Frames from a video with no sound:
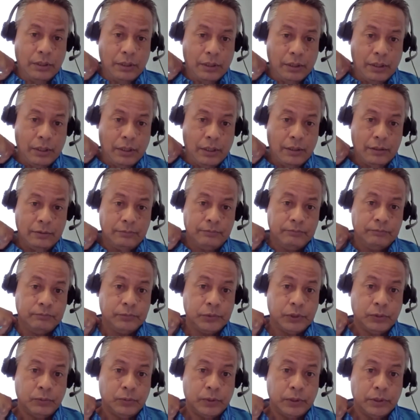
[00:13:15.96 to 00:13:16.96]
uh,
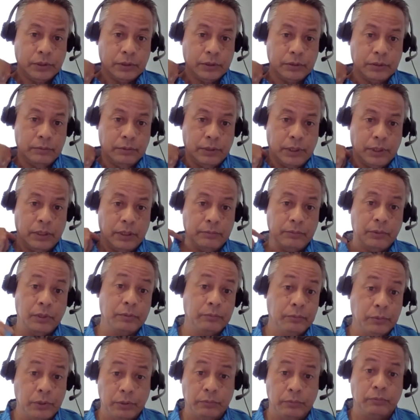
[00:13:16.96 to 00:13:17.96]
were uh, the,
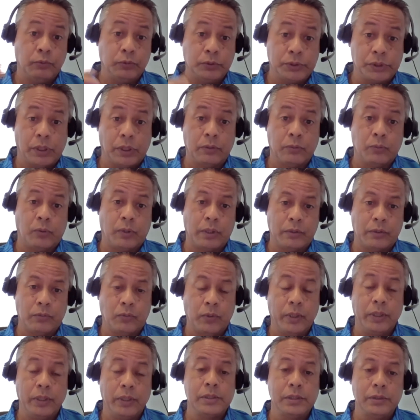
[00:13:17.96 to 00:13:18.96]
the, salt water
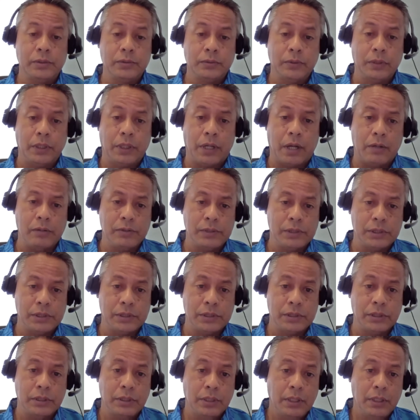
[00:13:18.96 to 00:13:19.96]
went into their
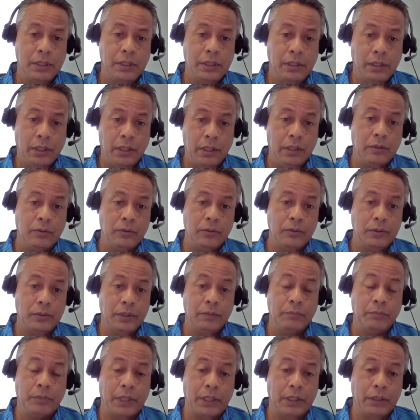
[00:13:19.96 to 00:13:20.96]
houses,
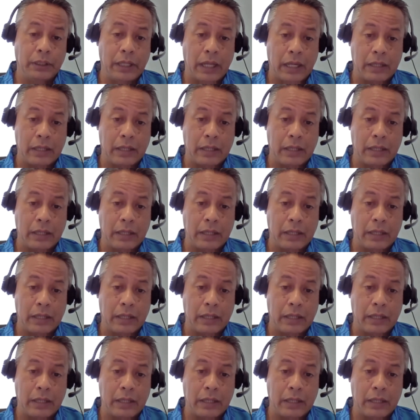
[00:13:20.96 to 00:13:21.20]
including my dad's